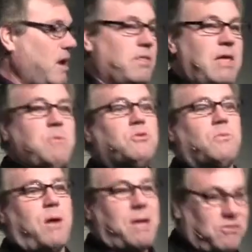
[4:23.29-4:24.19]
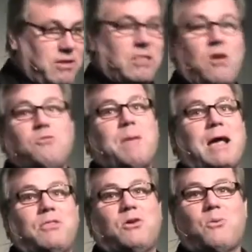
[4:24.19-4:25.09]
And then they would turn right around and stick those
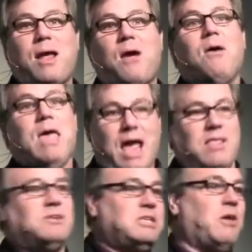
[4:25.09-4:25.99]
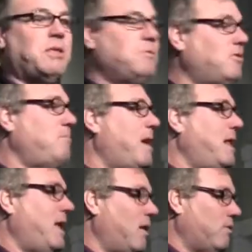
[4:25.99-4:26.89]
back in the corral and then sell them to
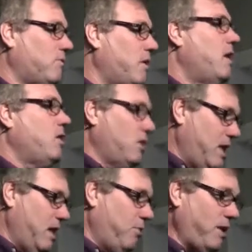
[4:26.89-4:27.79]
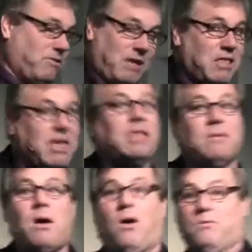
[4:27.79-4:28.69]
somebody else, den of thieves. That ticked
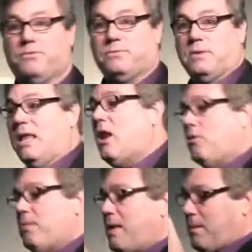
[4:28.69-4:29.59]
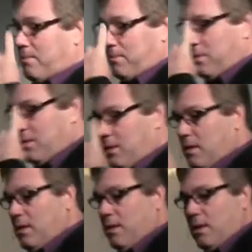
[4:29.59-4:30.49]
them off, and I don't blame them.
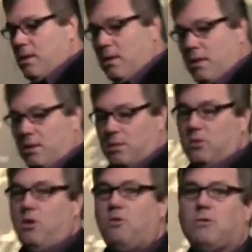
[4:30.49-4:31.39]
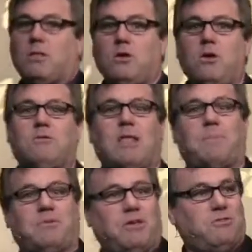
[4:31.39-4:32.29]
Using, using
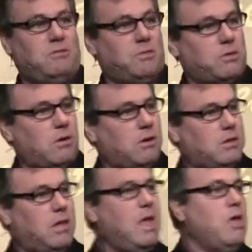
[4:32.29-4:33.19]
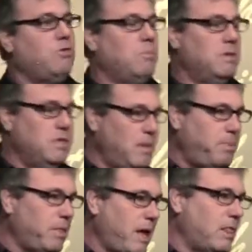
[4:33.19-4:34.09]
that position of authority to
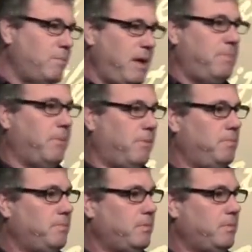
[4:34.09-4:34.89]
manipulate the people.